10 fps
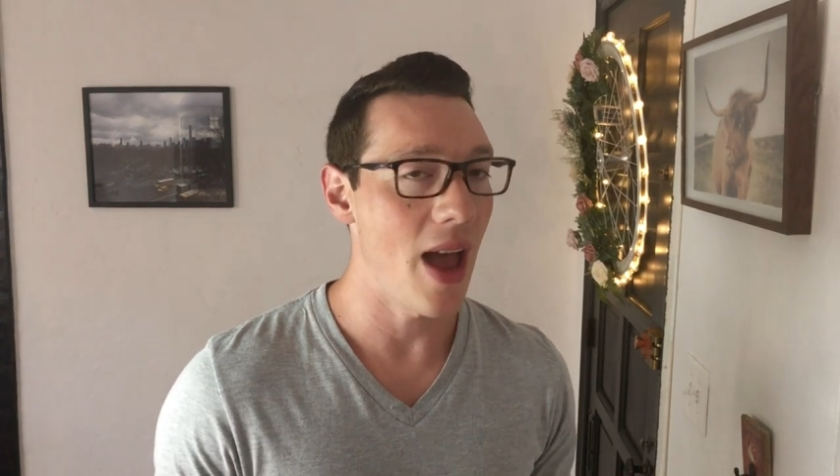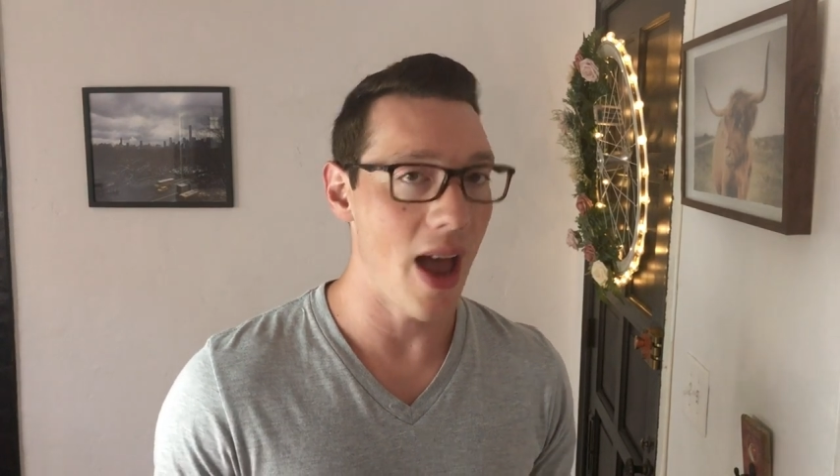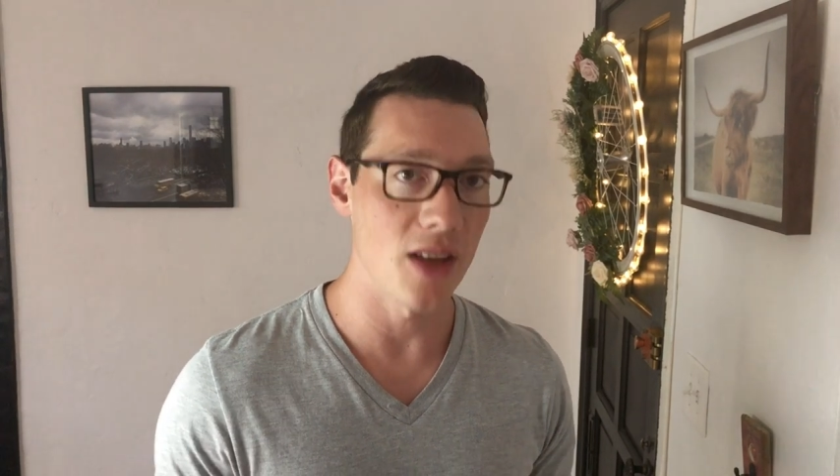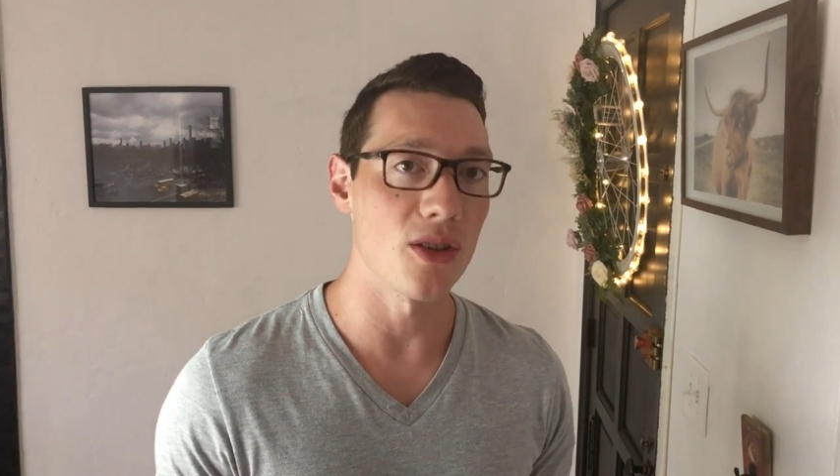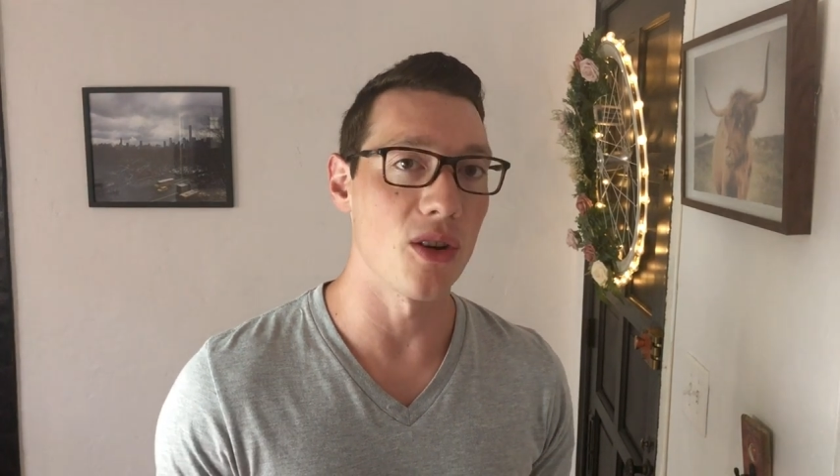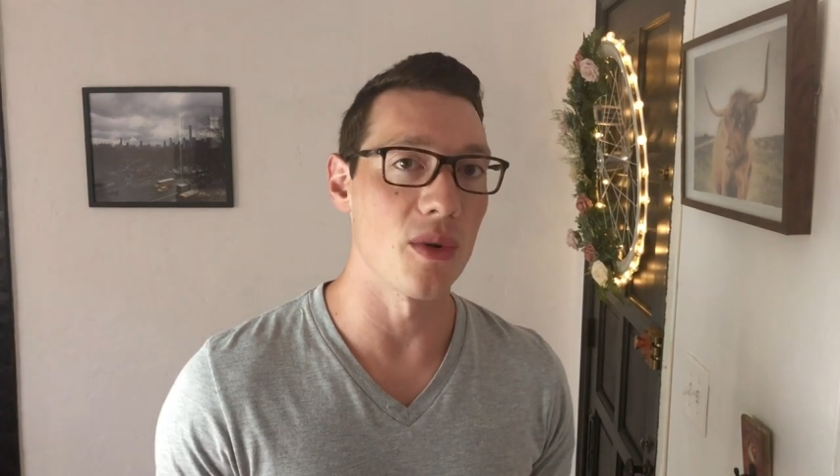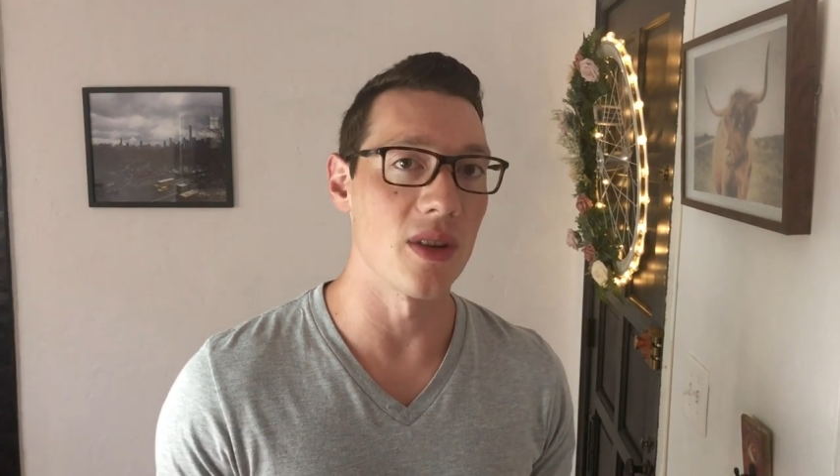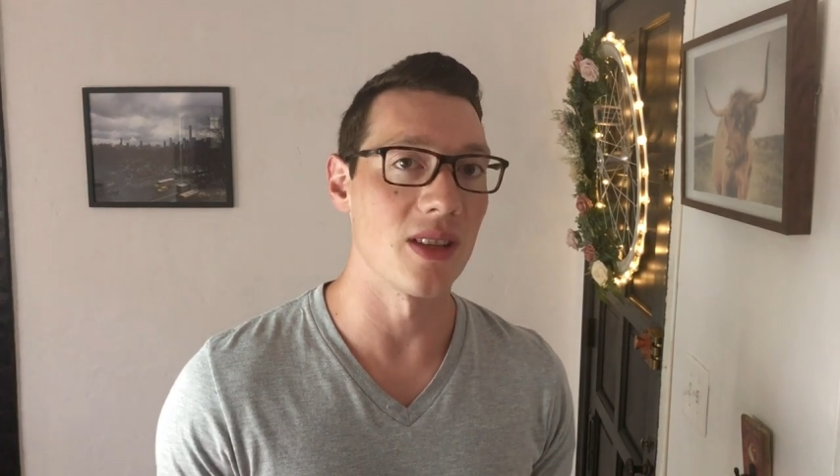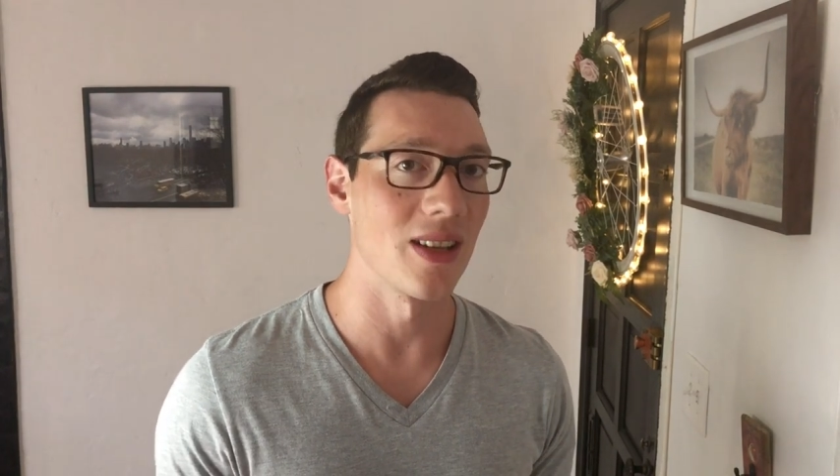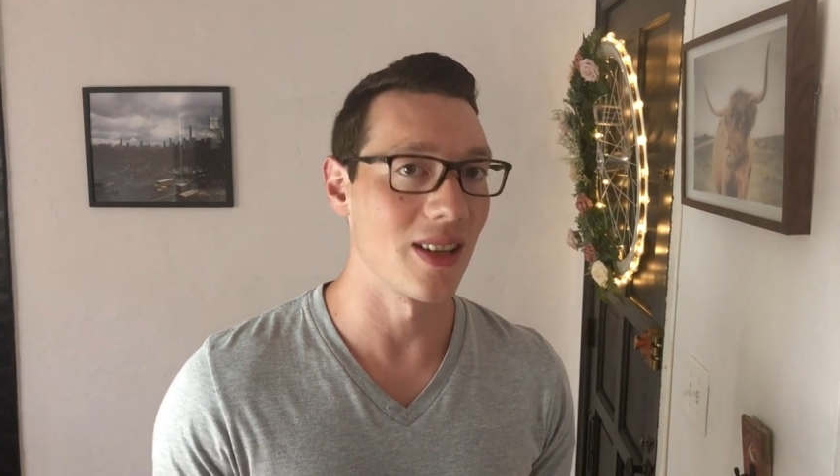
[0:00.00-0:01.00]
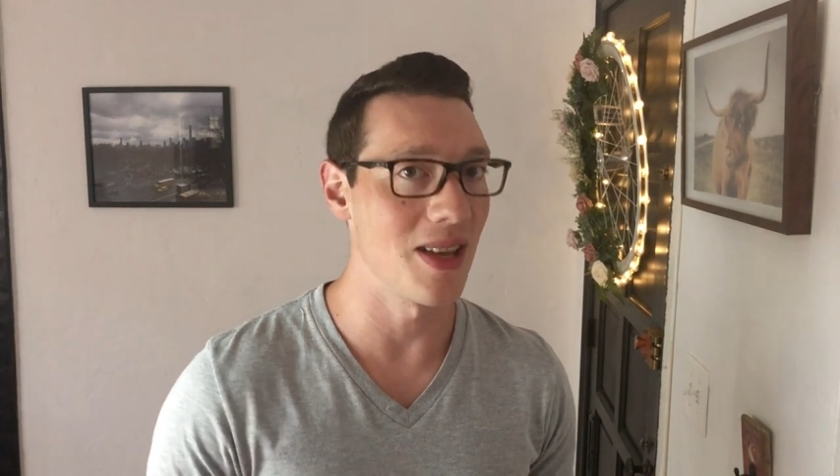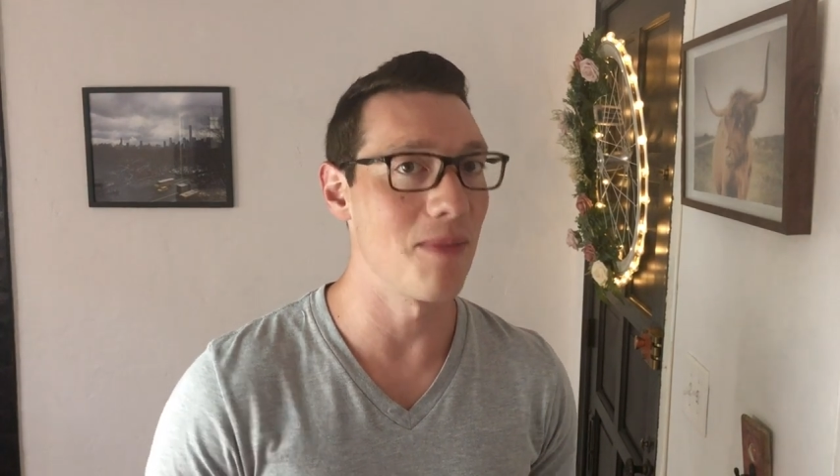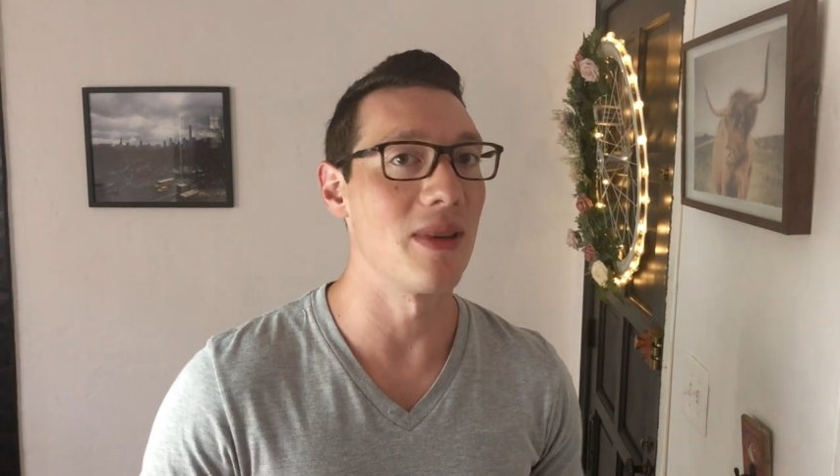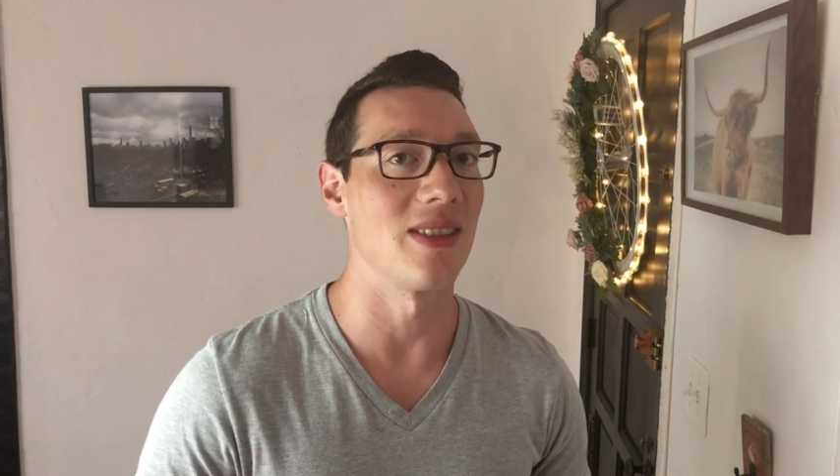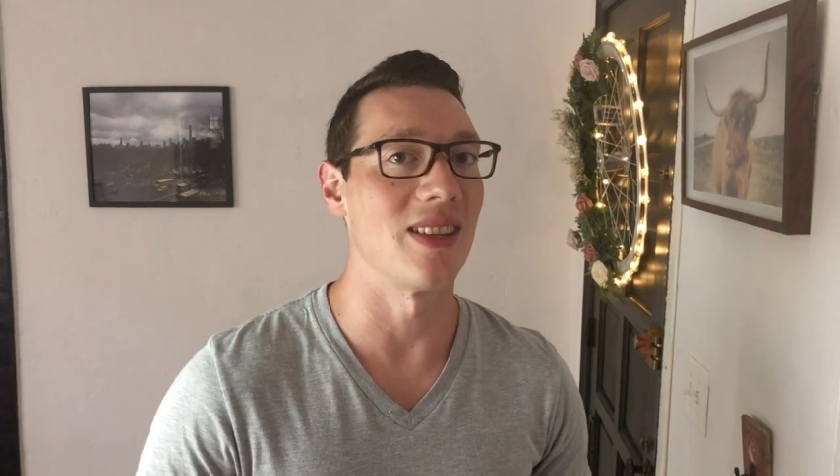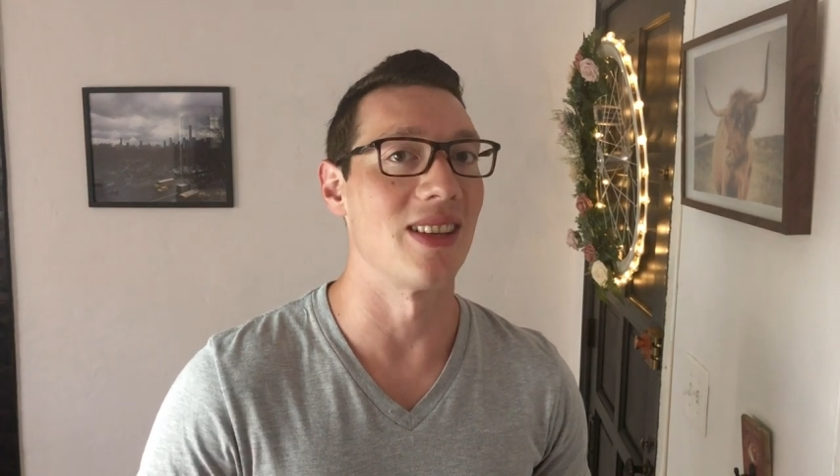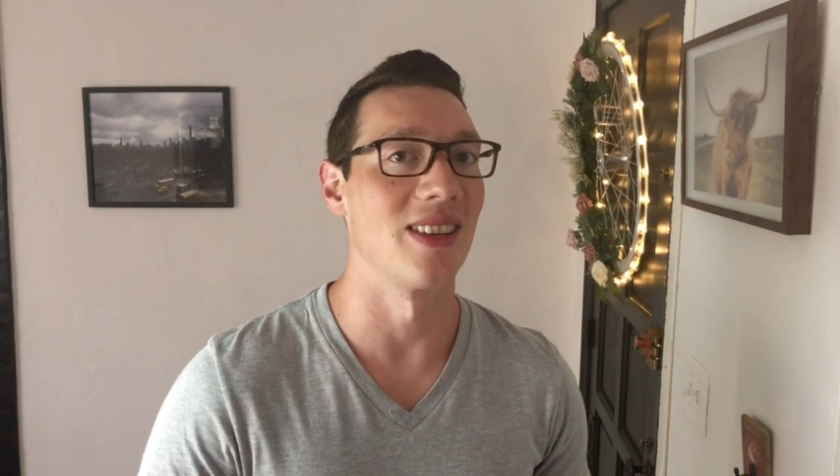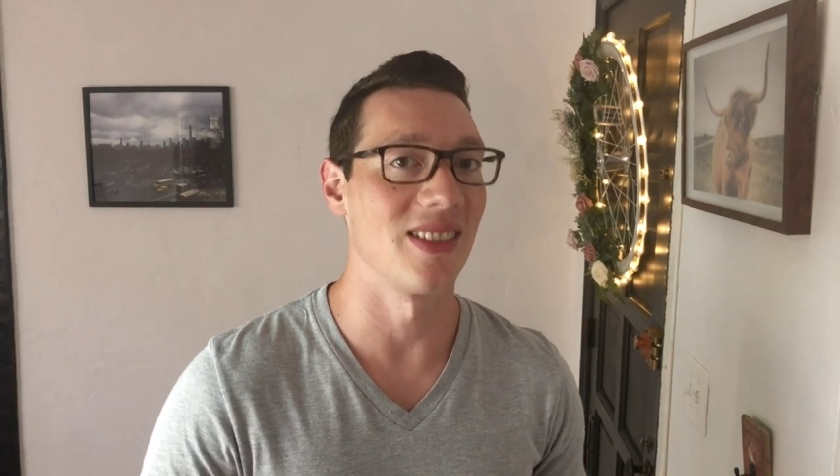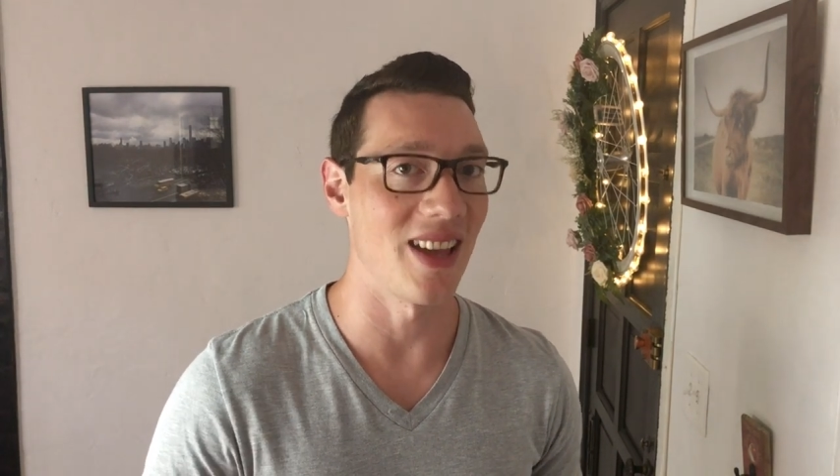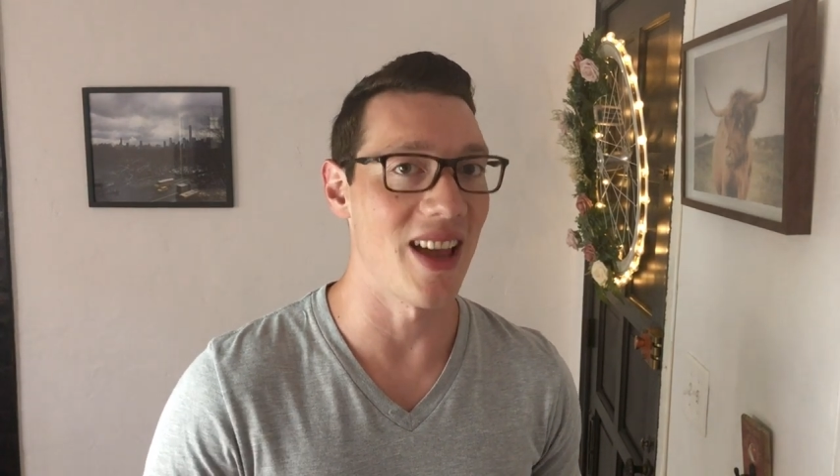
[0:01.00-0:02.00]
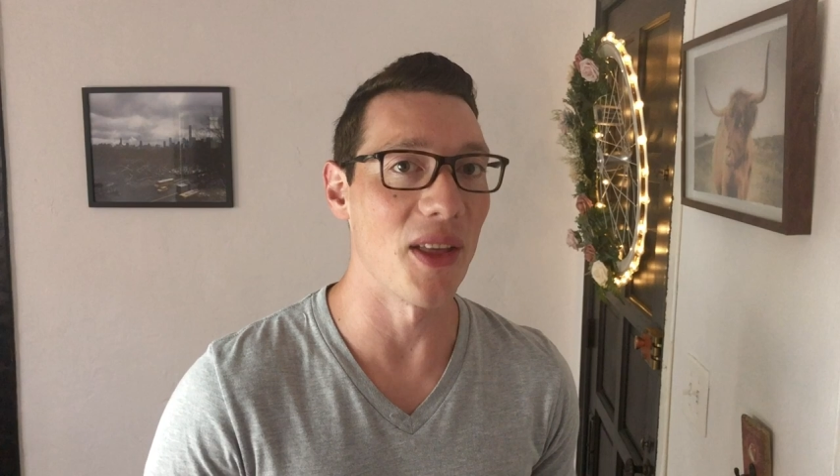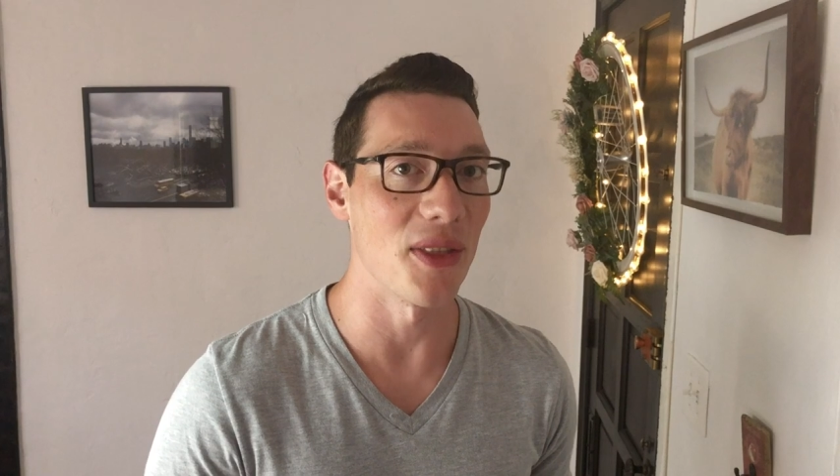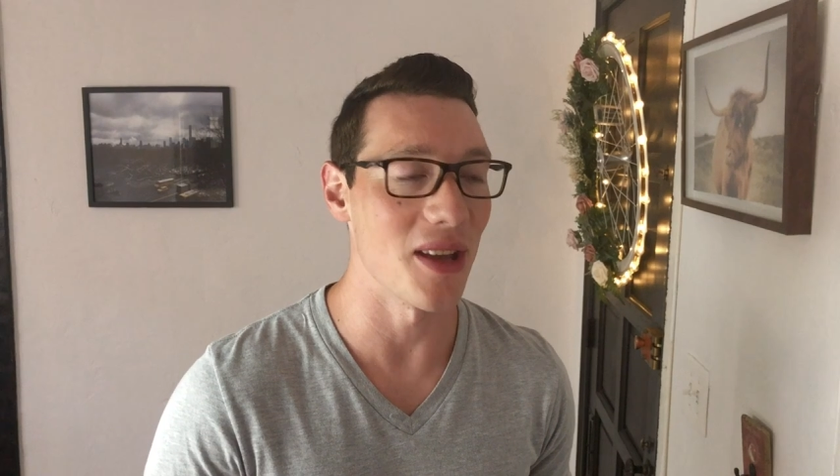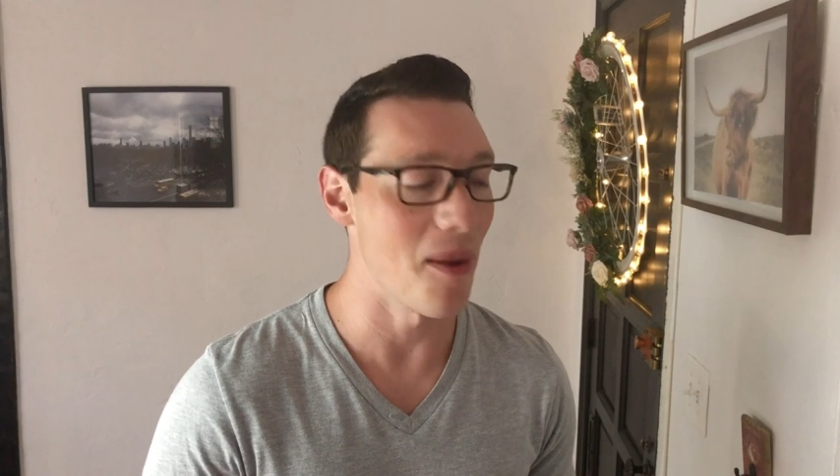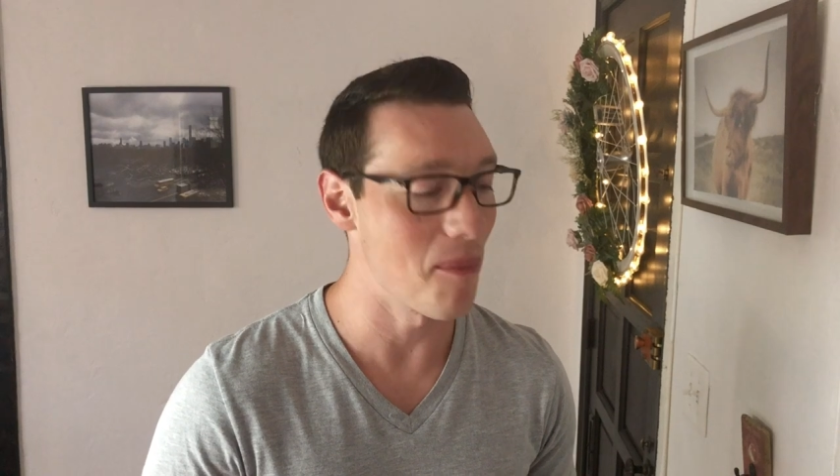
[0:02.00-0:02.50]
As always, keep busy, stay healthy,